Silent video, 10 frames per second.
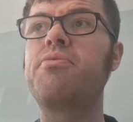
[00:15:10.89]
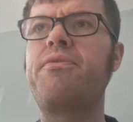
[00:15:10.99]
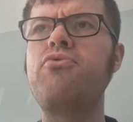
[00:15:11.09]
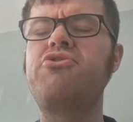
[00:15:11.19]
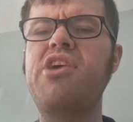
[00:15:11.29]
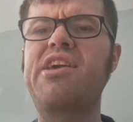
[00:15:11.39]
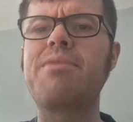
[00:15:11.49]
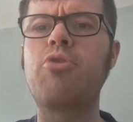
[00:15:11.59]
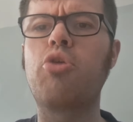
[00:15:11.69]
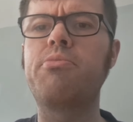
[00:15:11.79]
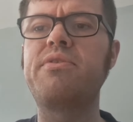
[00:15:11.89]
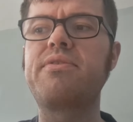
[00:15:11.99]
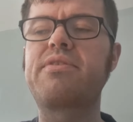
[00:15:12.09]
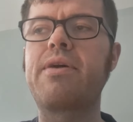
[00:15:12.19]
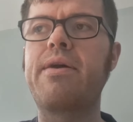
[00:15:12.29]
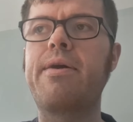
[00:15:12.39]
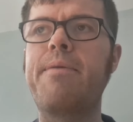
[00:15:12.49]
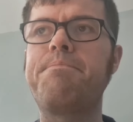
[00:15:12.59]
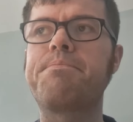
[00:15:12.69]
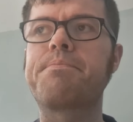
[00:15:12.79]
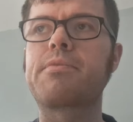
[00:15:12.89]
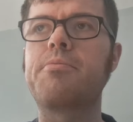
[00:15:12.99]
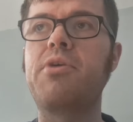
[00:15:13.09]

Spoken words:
A few shaky moments, but